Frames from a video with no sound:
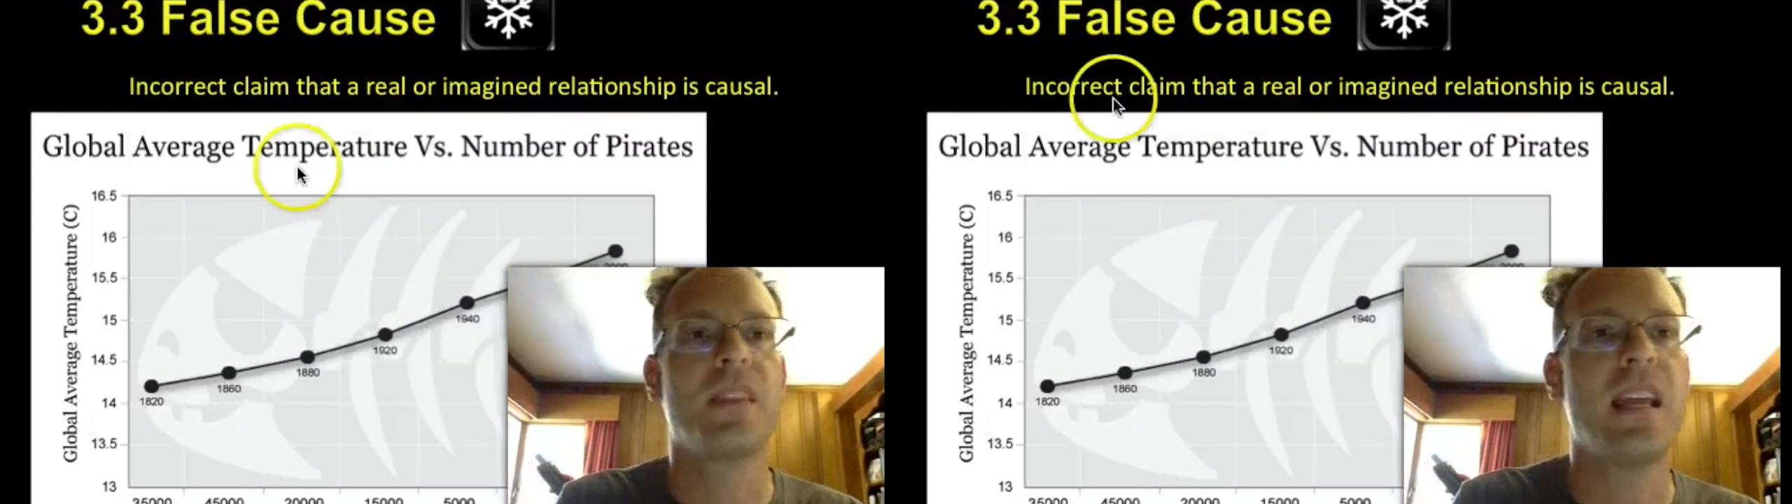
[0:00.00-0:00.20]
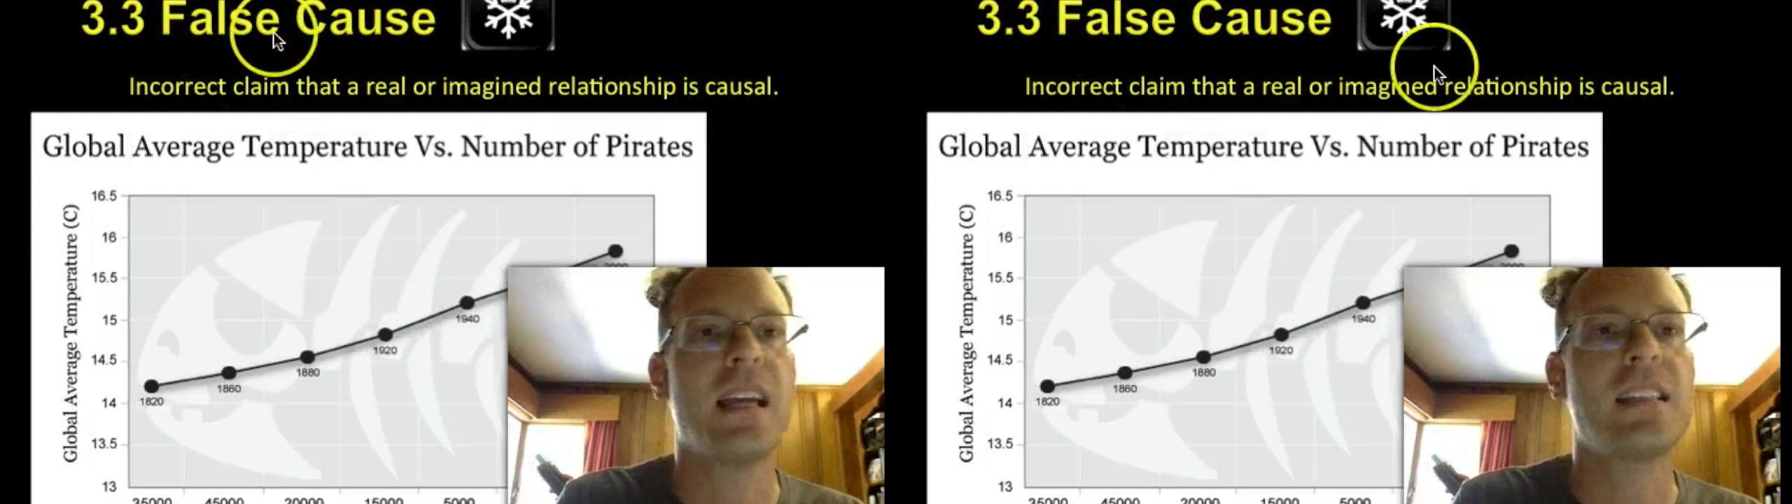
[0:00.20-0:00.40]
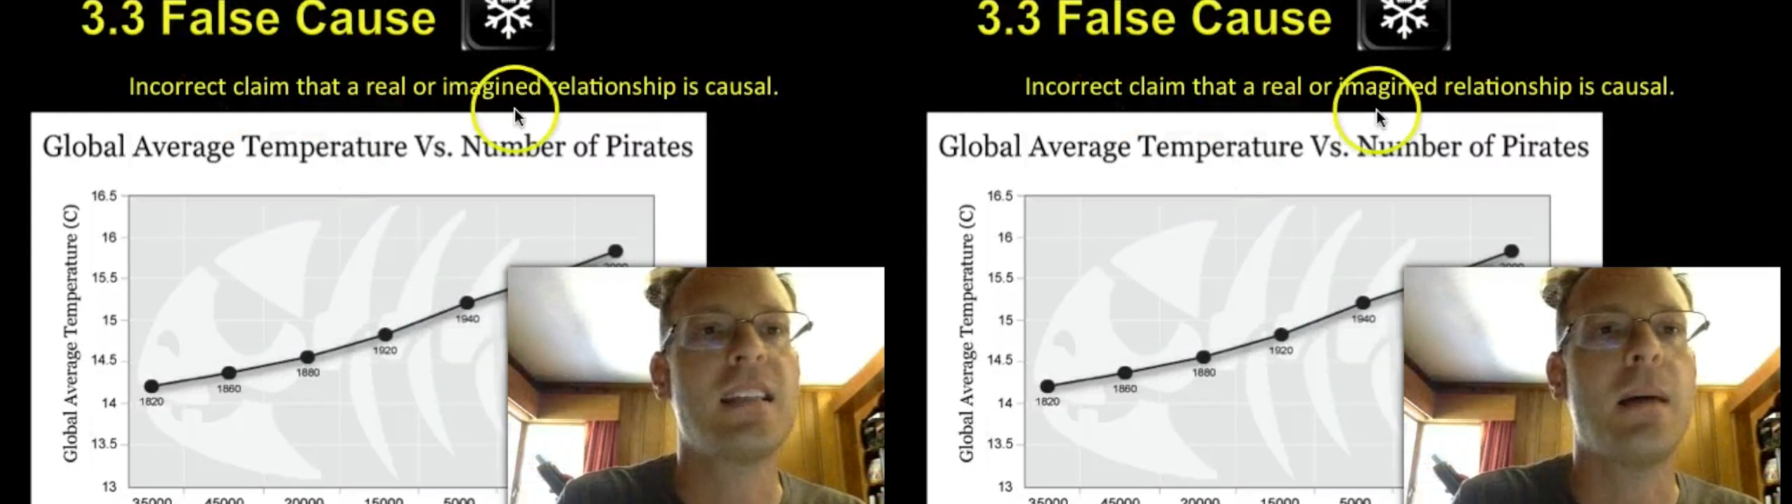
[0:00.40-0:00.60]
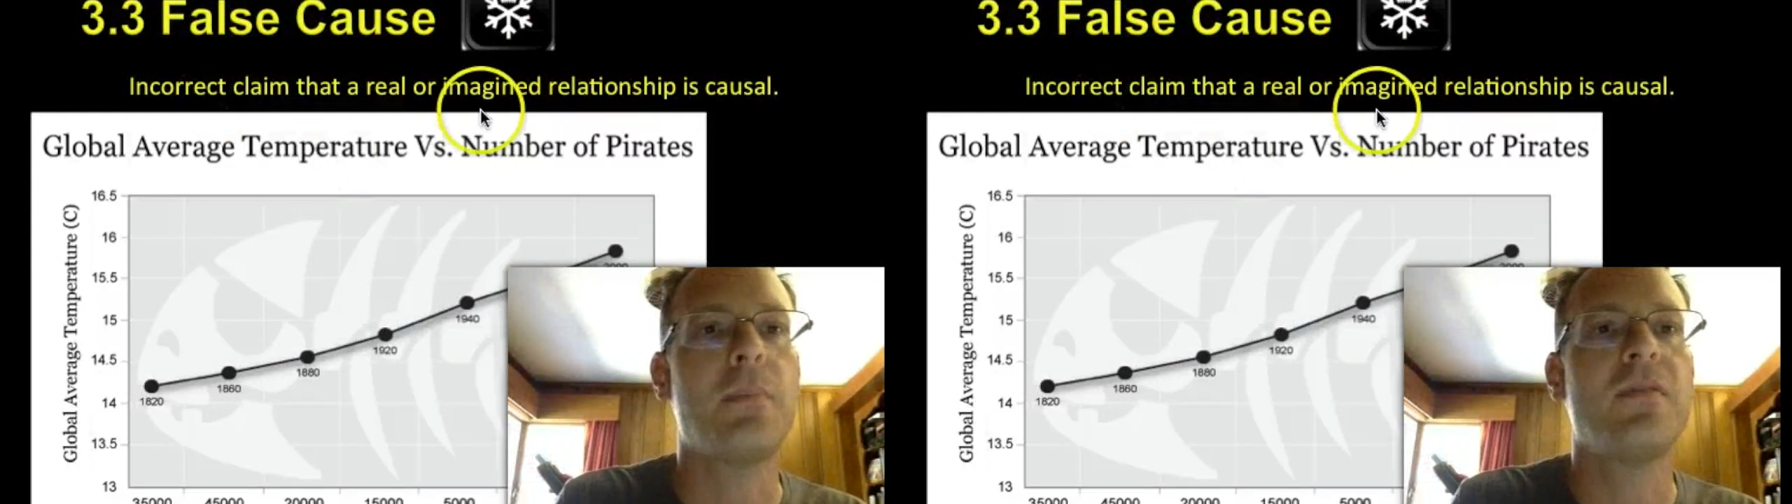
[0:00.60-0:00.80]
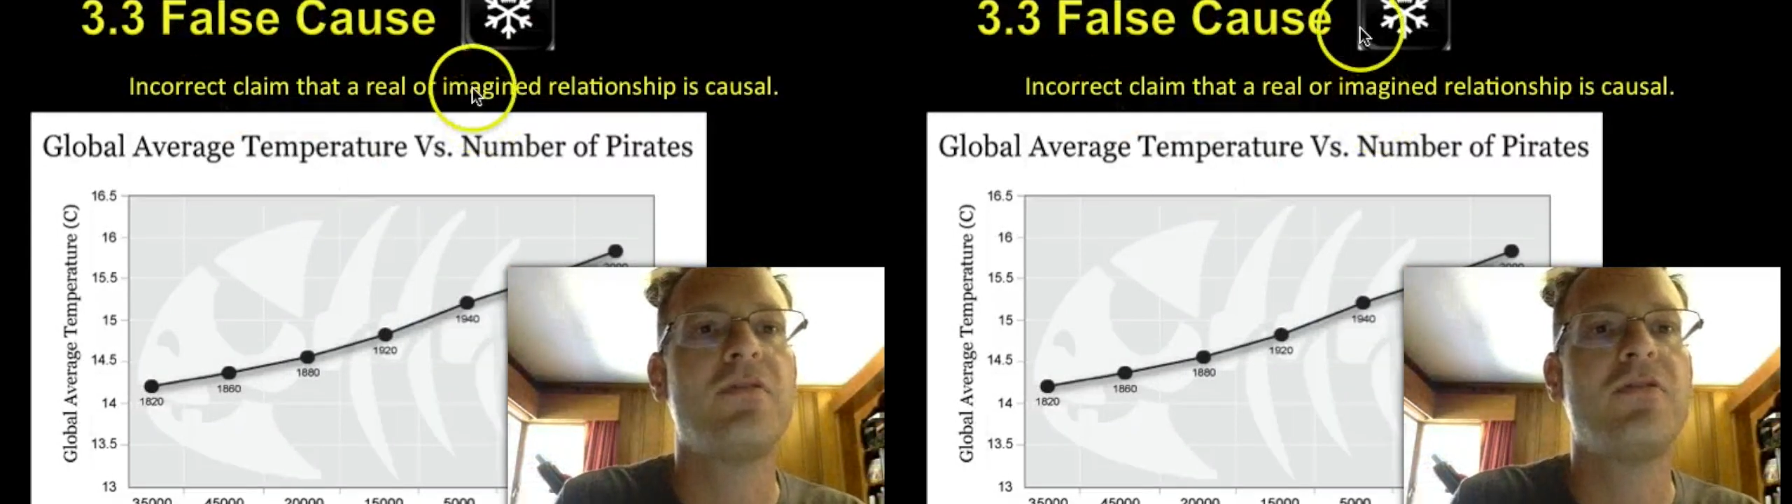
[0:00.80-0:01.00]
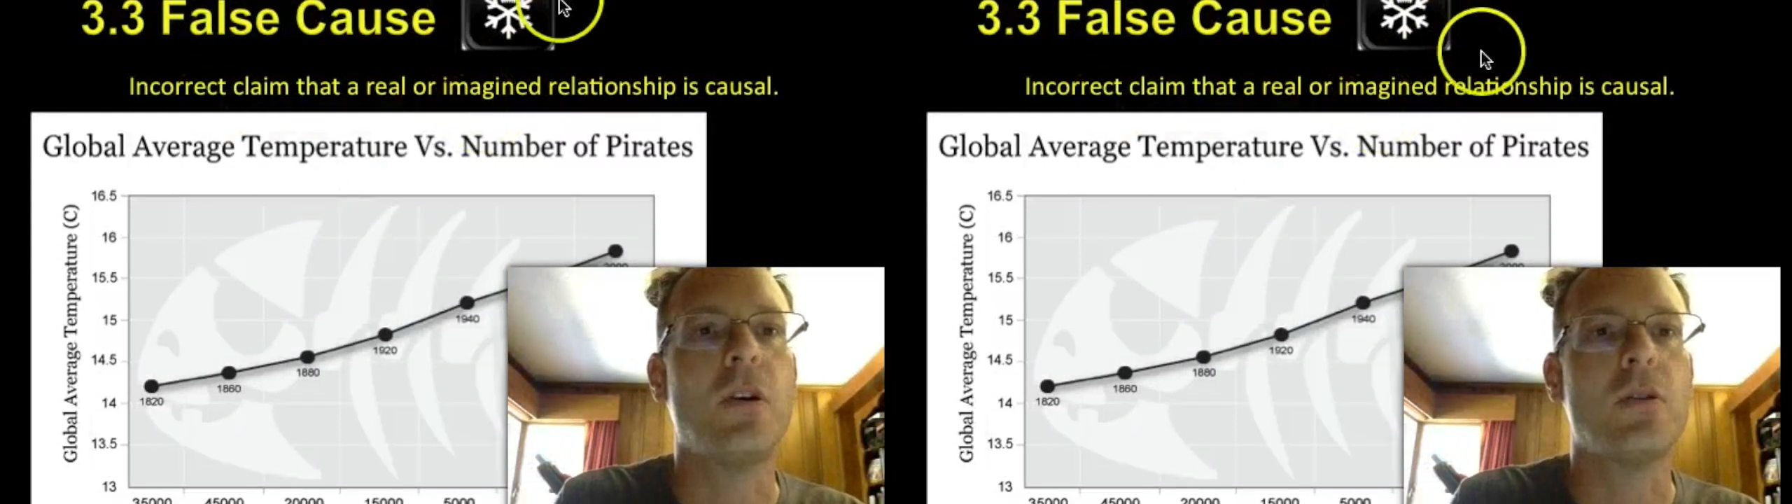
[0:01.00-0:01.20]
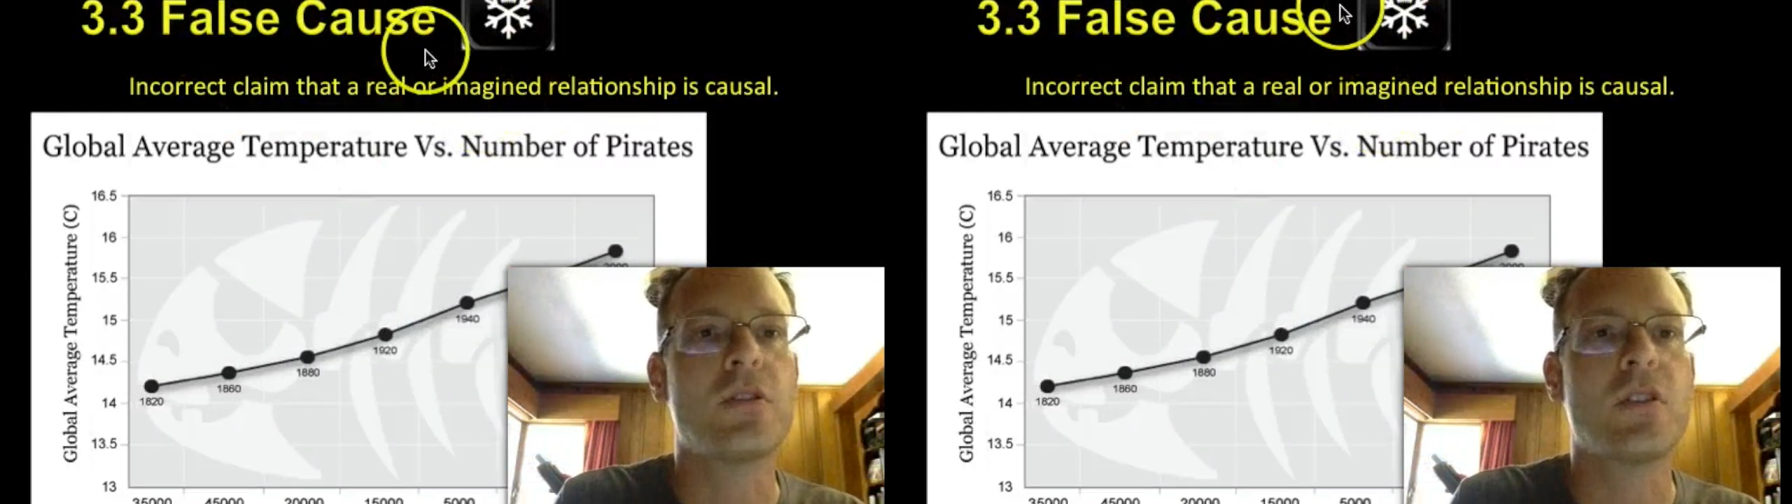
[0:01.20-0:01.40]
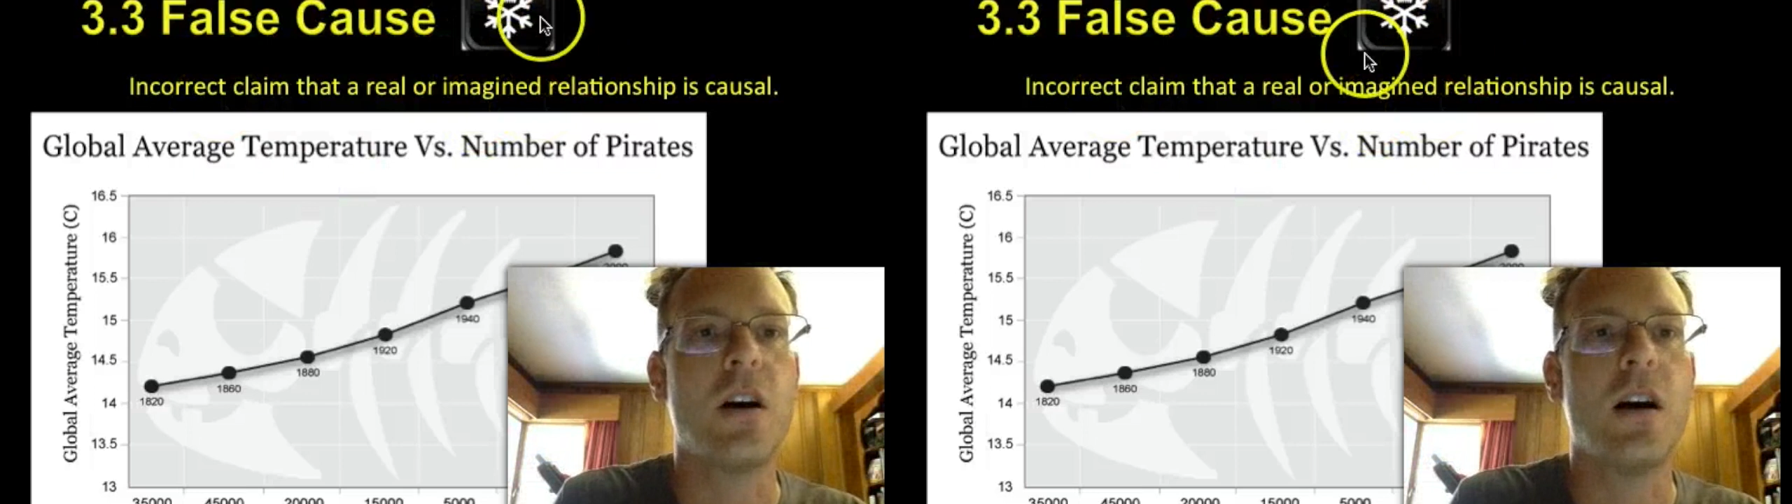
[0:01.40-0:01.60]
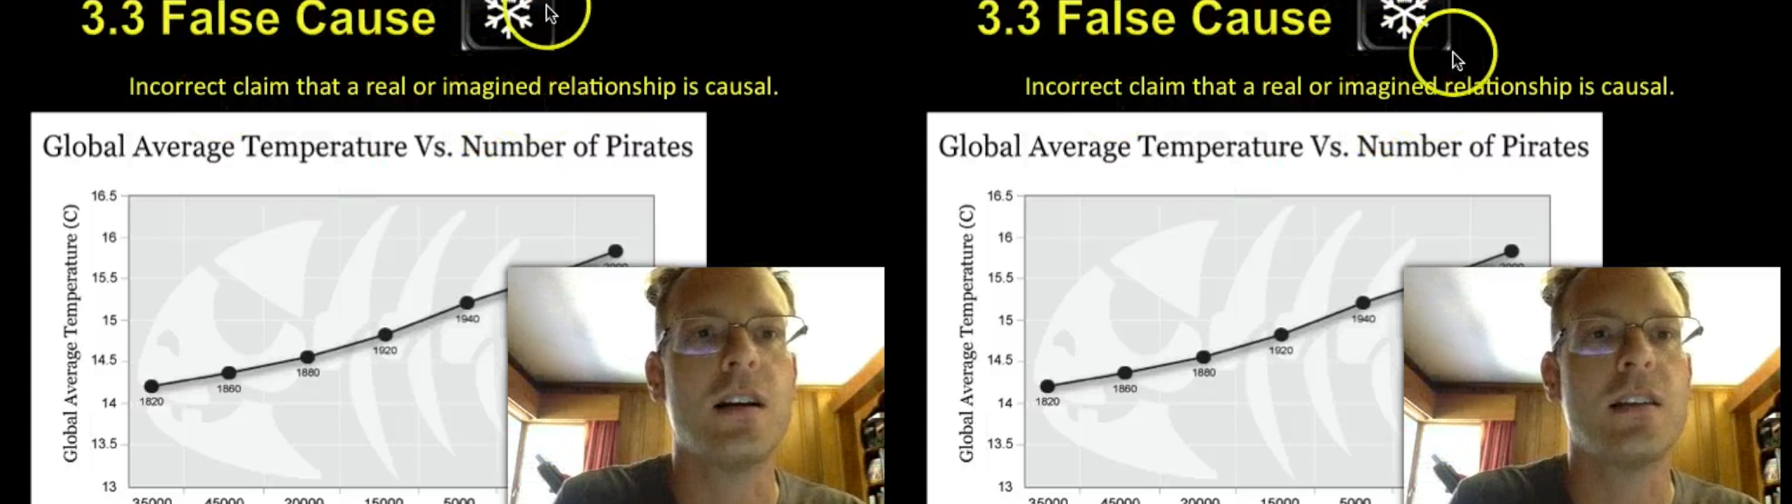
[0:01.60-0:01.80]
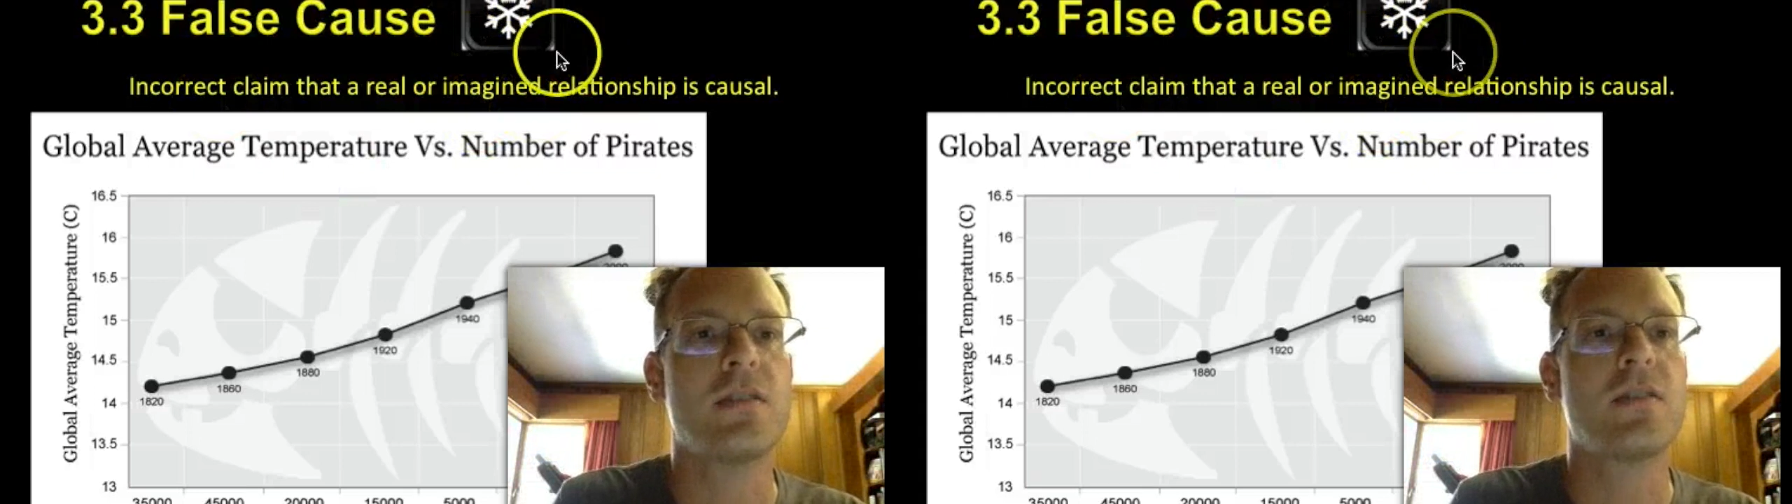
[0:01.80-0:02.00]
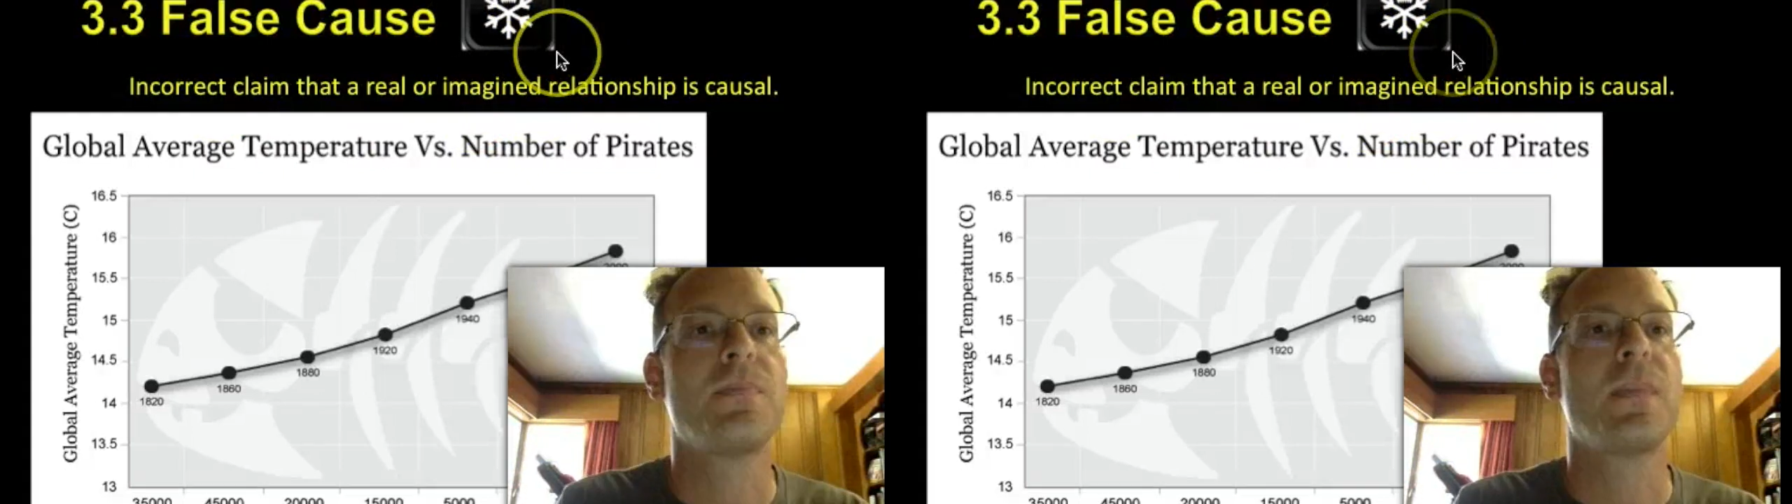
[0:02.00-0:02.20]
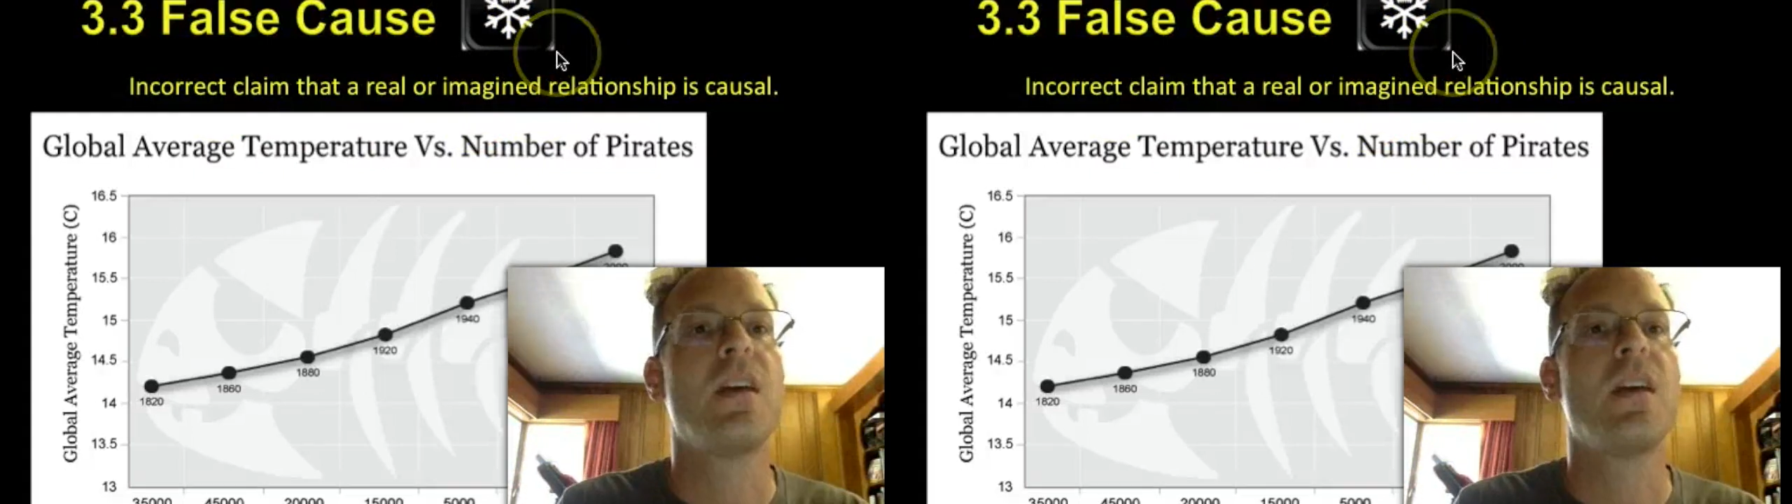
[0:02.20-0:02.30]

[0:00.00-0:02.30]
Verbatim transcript: Next up, false cause.